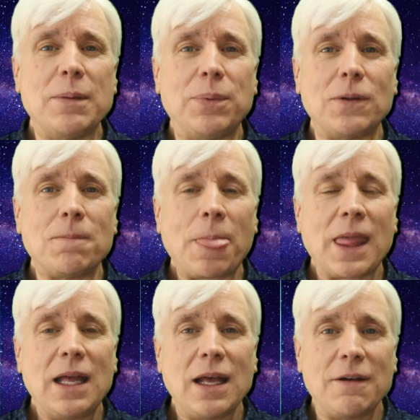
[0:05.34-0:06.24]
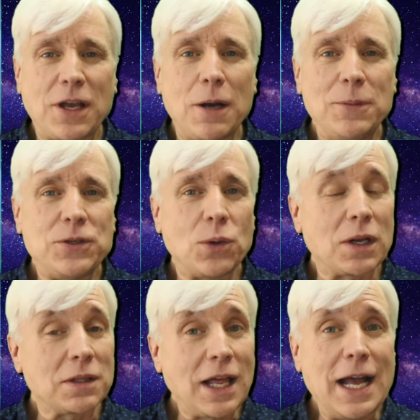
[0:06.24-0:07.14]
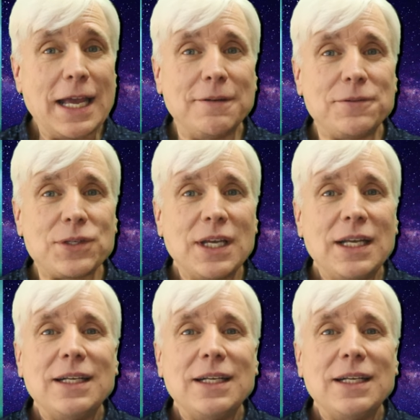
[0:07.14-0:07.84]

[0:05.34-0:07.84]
people have come into our lives